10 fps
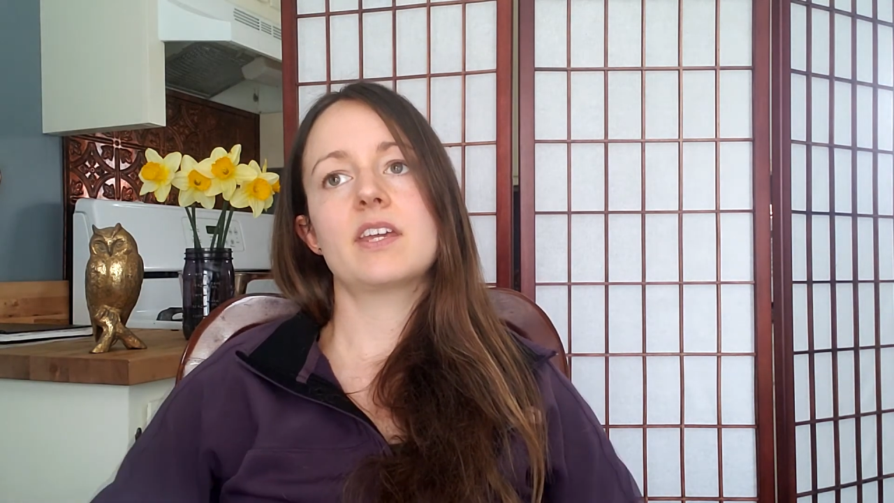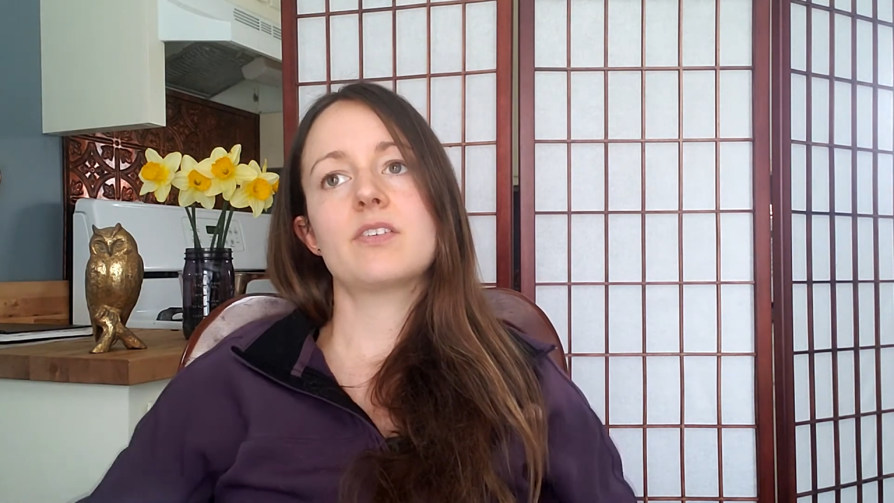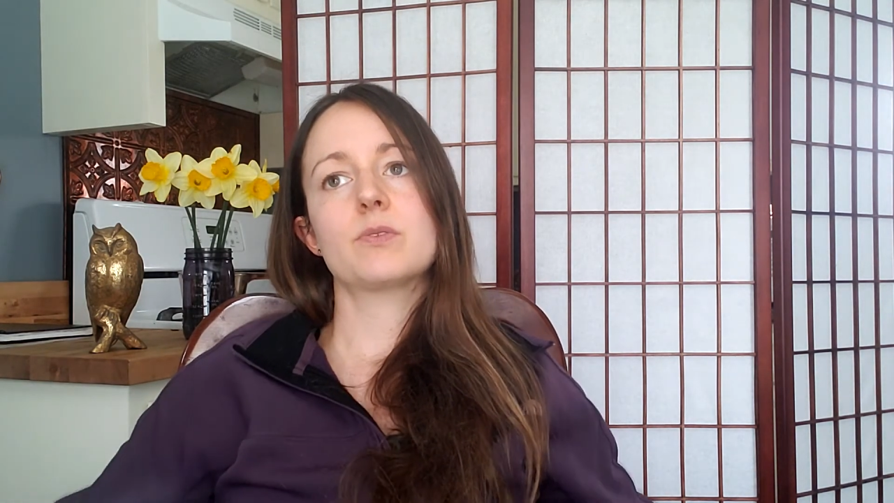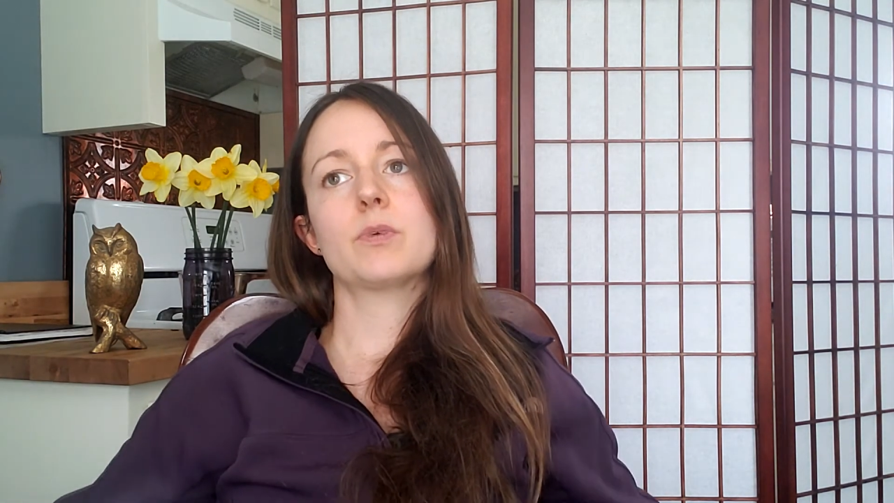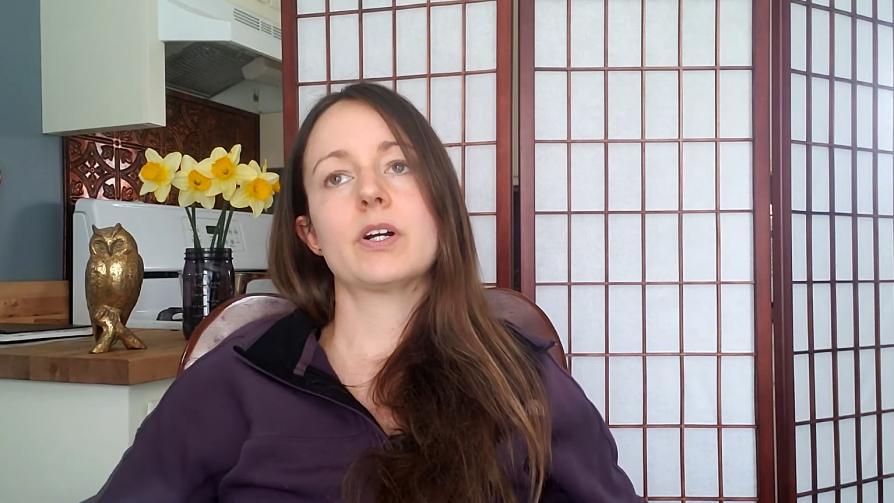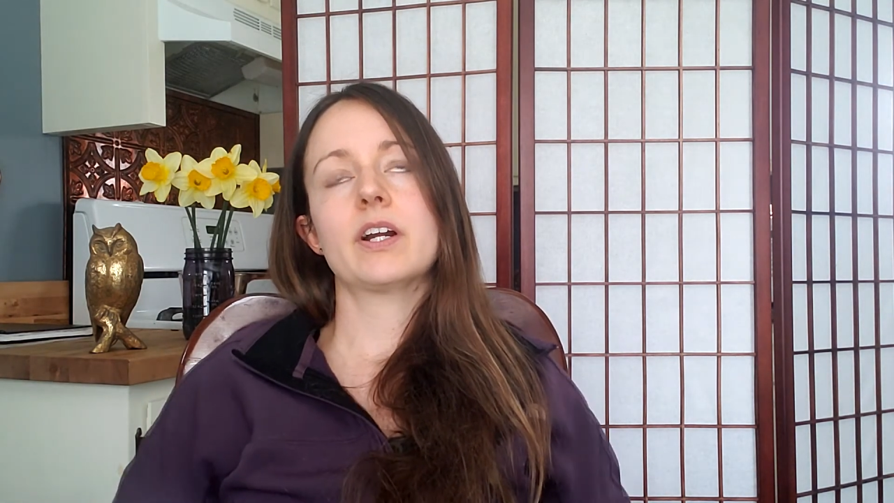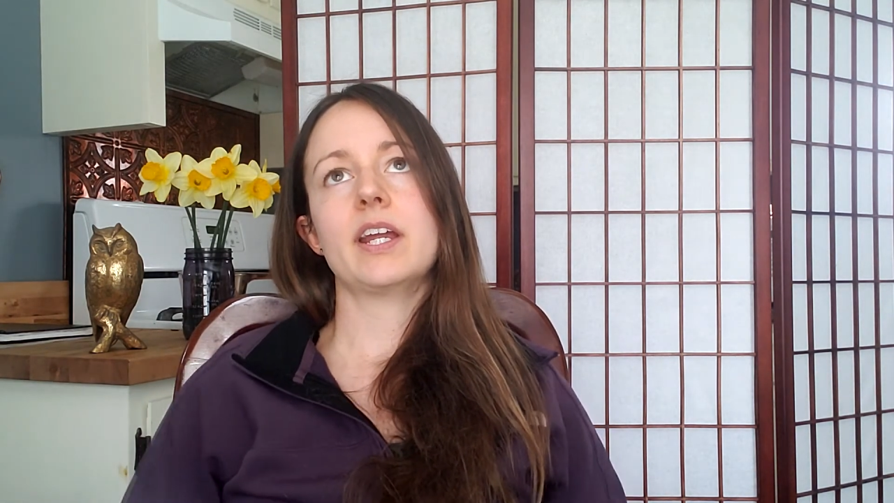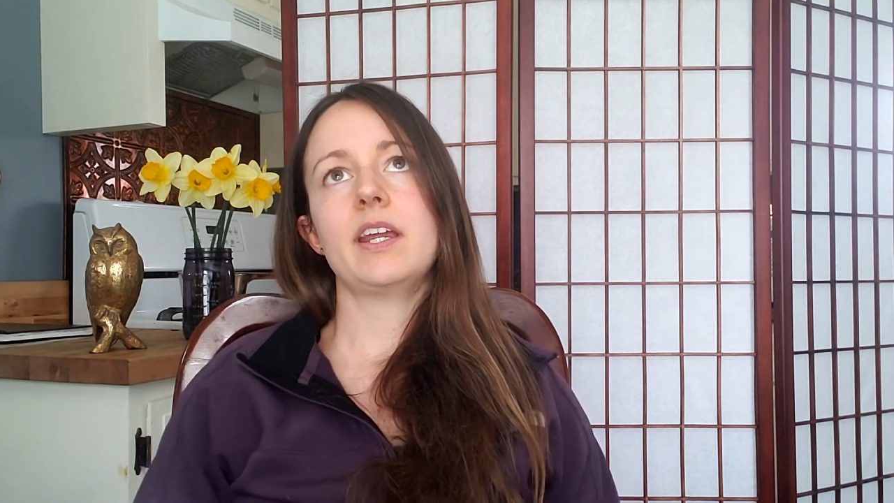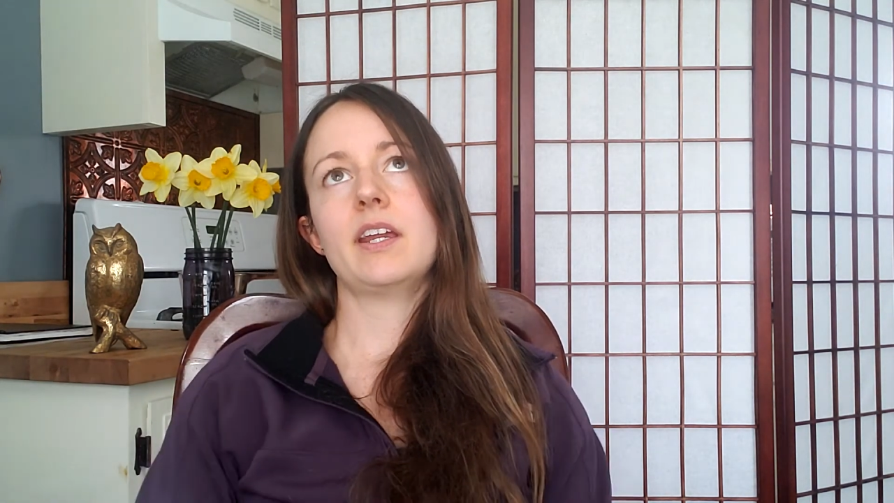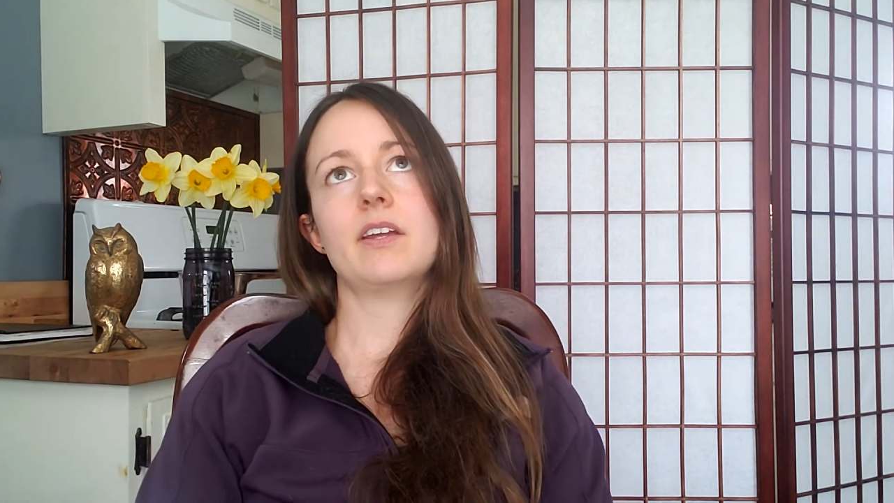this were
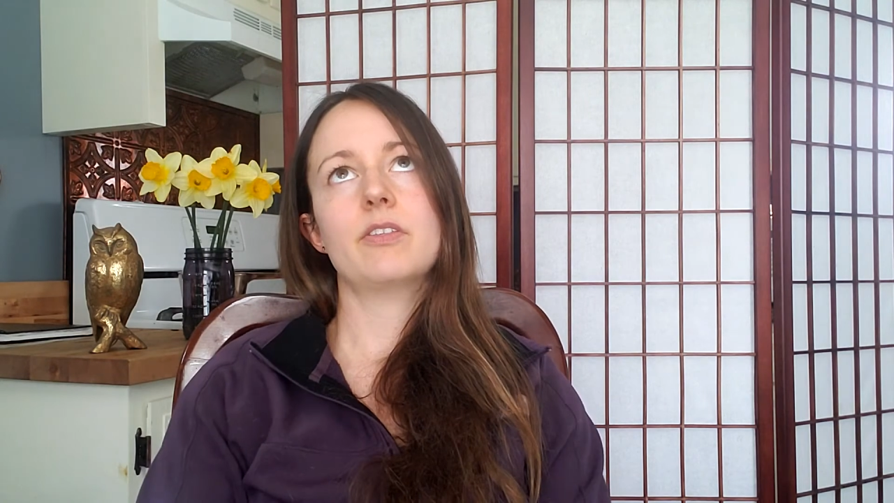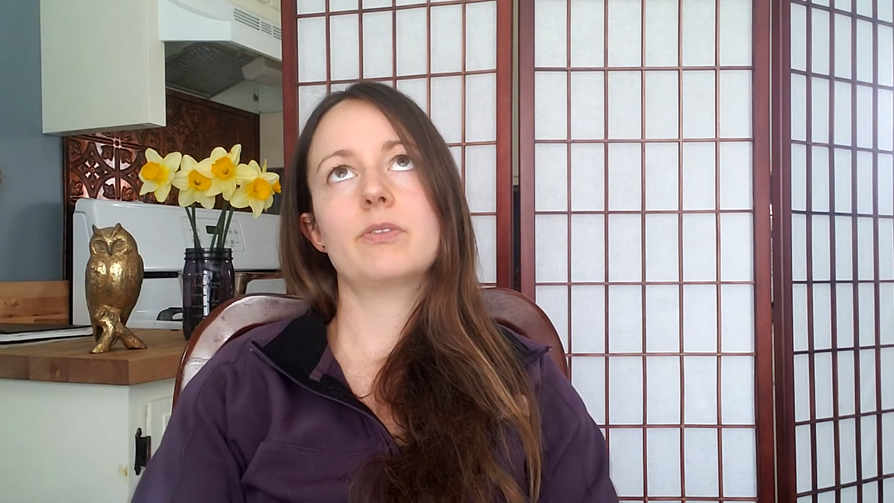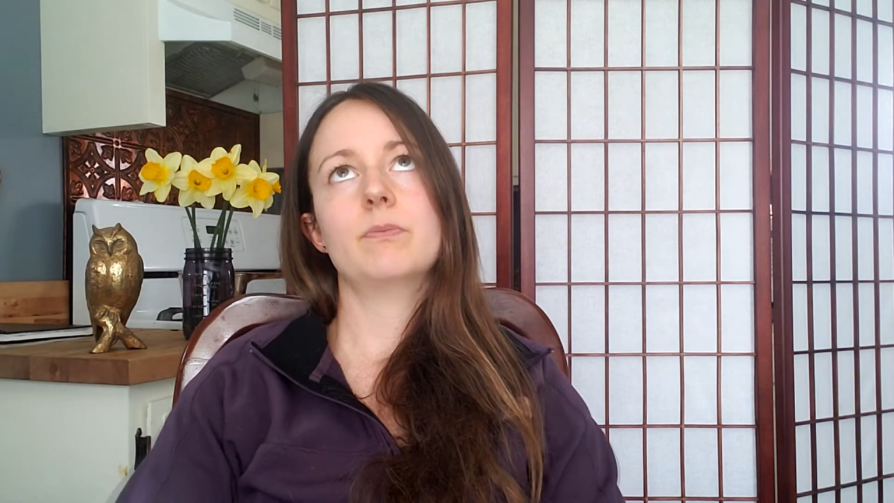a